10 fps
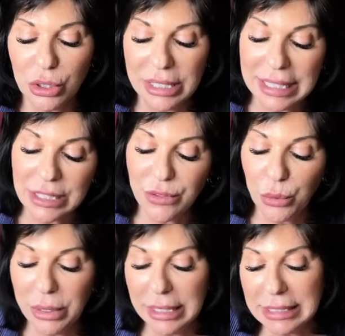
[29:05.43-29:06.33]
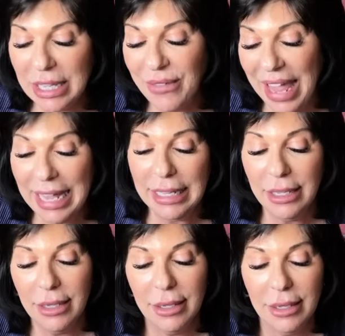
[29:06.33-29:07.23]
you in the next few weeks, if any.